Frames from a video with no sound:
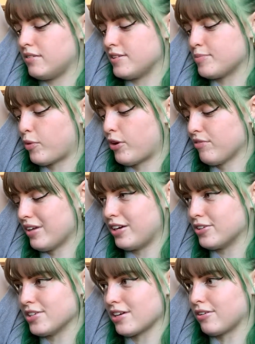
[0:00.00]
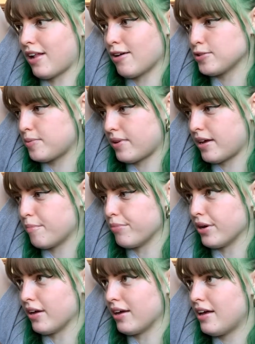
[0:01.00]
It's more of like your general house plant,
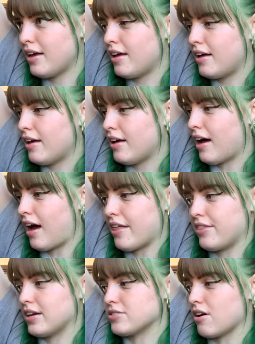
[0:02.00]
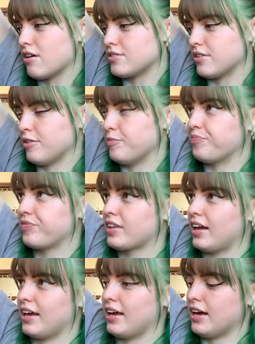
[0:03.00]
but I think it's awesome,
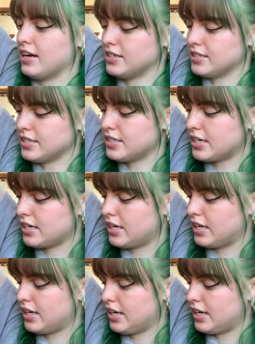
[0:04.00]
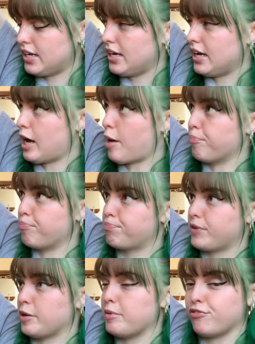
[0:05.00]
and I'm
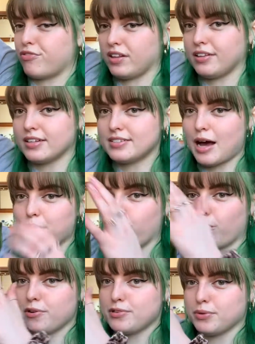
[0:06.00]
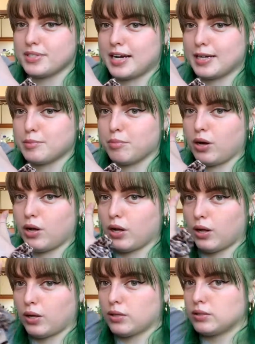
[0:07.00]
gonna be filling the top more so it's not as
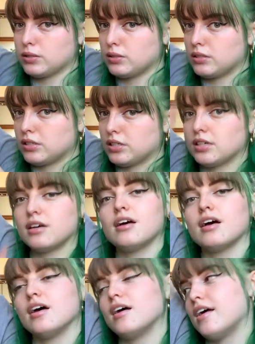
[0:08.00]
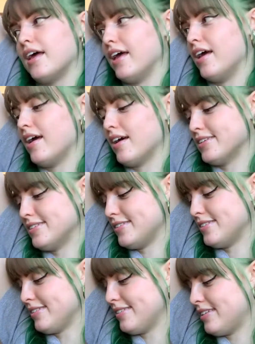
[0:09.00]
bald,
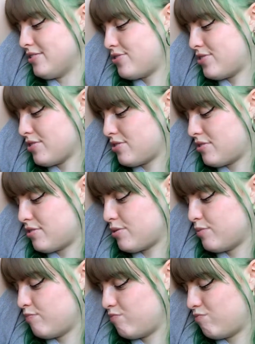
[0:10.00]
and it's just,